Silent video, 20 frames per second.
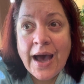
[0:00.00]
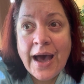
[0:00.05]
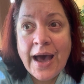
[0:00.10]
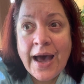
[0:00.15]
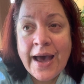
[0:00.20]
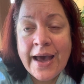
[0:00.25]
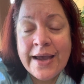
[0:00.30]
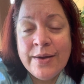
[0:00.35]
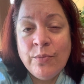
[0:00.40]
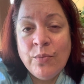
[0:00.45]

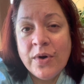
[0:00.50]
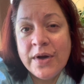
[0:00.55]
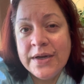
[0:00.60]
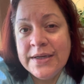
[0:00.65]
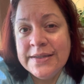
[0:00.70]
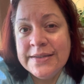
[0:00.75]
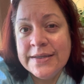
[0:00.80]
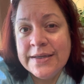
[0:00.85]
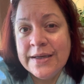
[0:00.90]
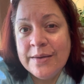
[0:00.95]
I
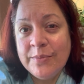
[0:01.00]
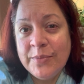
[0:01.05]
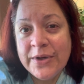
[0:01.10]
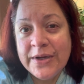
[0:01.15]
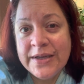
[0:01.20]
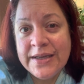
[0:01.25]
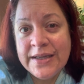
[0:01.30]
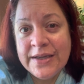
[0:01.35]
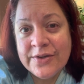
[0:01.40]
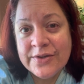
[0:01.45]
wanted to come
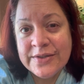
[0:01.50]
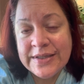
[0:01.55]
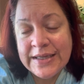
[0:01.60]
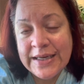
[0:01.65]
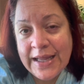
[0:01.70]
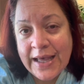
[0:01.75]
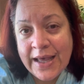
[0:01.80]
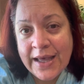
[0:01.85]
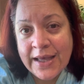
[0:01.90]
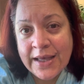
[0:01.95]
on here
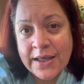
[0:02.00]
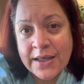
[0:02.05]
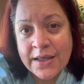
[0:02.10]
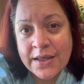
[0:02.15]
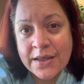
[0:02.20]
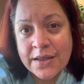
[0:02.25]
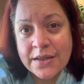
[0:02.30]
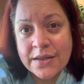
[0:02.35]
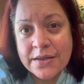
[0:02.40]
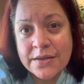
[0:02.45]
today
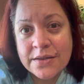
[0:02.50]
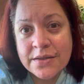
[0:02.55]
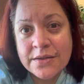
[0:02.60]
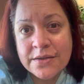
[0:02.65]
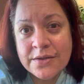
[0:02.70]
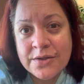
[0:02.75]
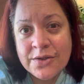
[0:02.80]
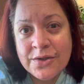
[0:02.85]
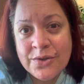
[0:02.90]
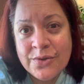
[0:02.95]

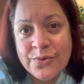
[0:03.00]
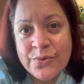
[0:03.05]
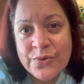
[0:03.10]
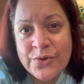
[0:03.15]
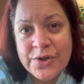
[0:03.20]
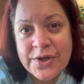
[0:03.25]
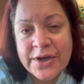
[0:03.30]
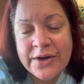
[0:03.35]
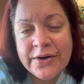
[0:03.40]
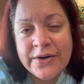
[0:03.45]
to
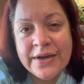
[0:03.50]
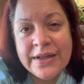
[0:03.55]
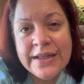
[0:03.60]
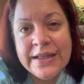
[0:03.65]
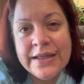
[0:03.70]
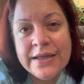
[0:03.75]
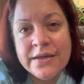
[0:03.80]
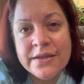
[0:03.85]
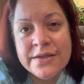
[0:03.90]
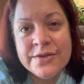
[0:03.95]
share a
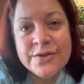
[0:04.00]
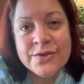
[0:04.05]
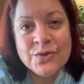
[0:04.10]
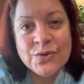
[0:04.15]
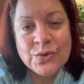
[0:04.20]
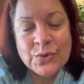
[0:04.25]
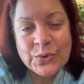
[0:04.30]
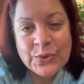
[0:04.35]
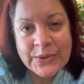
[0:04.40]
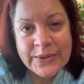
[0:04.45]
little
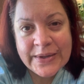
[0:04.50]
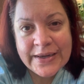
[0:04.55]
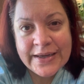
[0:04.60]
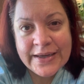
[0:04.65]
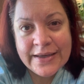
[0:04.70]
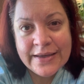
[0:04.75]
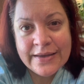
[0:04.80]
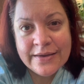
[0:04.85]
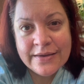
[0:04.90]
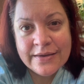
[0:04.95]

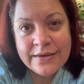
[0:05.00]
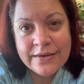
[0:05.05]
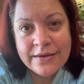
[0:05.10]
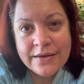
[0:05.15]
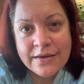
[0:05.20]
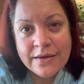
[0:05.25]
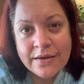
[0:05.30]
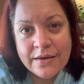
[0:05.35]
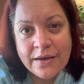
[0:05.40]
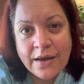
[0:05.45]
story.
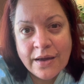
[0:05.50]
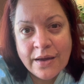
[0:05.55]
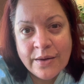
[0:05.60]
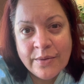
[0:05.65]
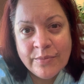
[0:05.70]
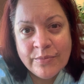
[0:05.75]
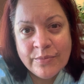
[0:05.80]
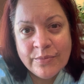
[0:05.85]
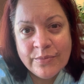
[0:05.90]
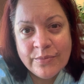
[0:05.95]

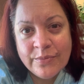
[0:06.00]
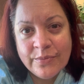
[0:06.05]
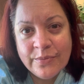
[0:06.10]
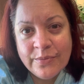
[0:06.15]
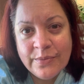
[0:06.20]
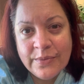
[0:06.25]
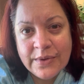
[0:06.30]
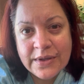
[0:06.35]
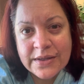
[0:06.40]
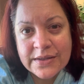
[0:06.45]
Um,
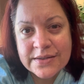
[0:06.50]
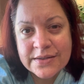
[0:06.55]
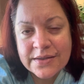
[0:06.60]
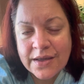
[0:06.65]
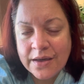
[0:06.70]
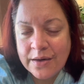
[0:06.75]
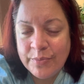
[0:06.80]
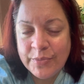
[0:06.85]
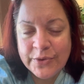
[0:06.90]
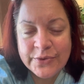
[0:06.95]
it's
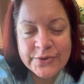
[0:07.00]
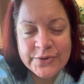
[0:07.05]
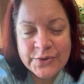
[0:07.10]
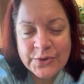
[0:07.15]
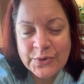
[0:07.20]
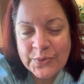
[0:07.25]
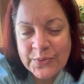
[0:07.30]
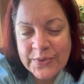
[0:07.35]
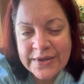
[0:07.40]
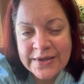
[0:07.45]
not a
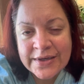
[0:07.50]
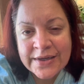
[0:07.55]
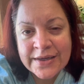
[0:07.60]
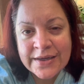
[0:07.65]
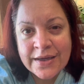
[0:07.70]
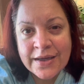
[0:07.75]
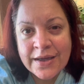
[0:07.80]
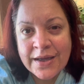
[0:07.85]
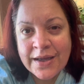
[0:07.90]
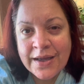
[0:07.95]
personal one.
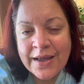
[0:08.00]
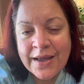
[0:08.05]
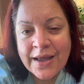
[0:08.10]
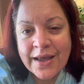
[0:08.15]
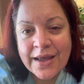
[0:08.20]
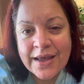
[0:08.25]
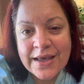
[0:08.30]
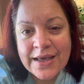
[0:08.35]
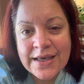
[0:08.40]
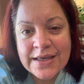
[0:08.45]

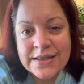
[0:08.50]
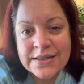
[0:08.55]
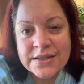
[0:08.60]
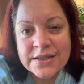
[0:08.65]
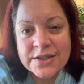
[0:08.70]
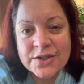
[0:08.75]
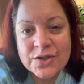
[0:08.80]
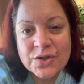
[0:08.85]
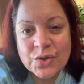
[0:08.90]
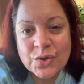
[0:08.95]
It's a
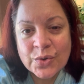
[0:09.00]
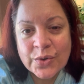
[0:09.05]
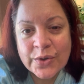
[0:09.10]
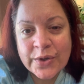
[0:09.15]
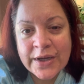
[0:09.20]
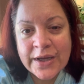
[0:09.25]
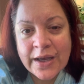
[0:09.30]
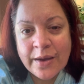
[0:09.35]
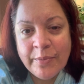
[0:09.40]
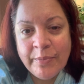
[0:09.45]

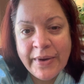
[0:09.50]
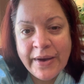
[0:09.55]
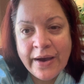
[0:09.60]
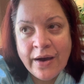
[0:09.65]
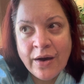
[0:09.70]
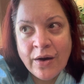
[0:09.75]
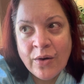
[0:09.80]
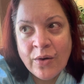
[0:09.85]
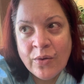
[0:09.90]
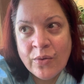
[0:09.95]
story
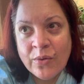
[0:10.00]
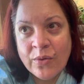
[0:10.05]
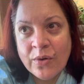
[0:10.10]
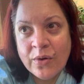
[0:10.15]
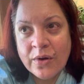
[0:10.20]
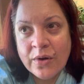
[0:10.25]
about